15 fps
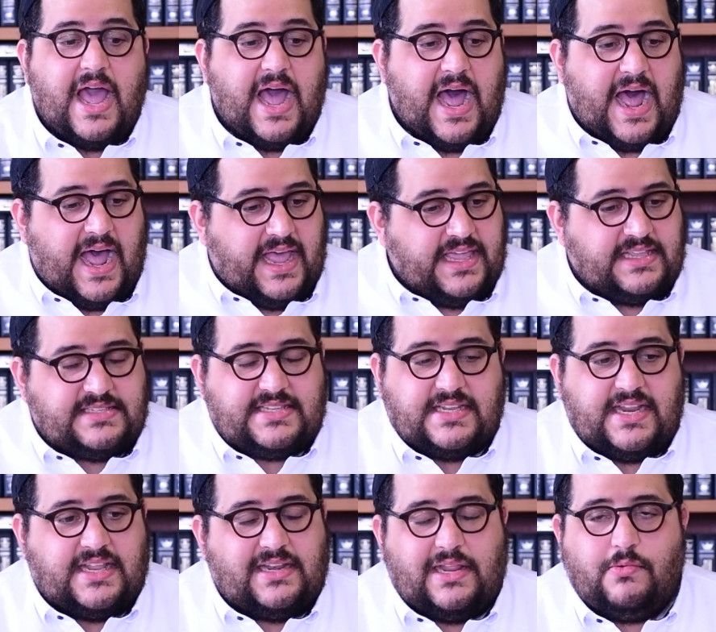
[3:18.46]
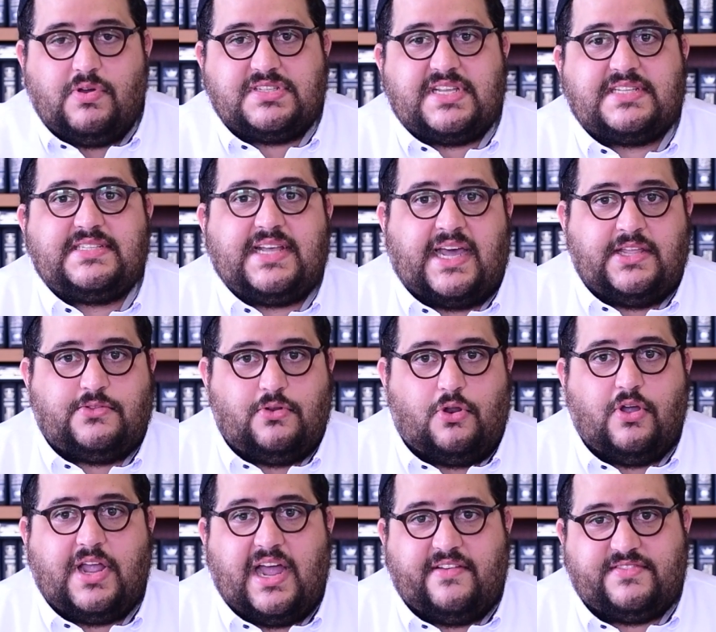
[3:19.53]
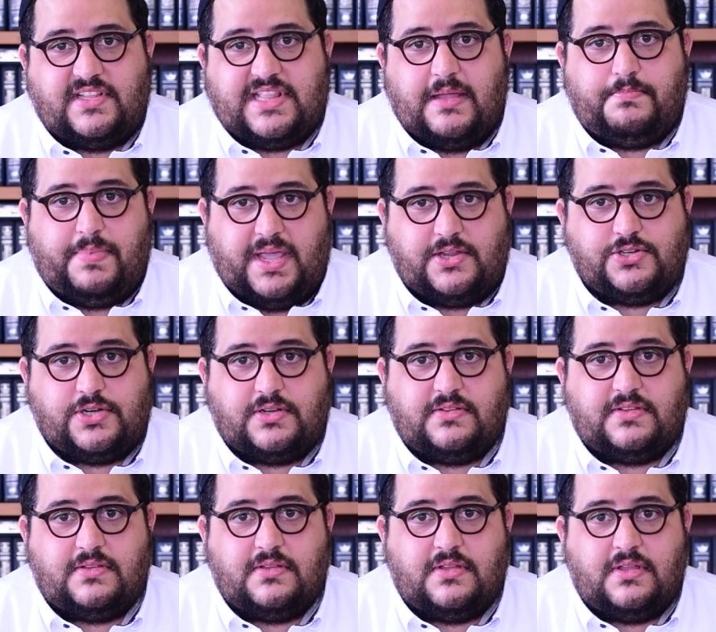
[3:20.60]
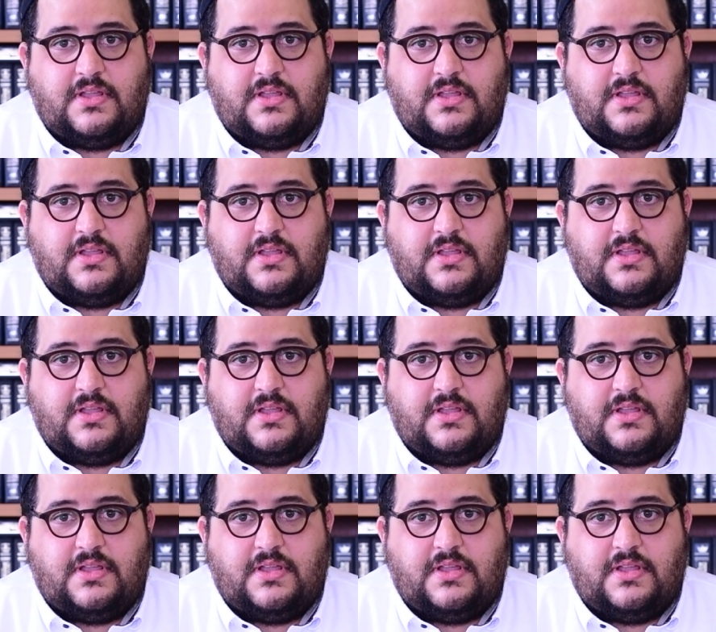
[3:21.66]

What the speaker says: I, incidentally, was assigned to look after that patient.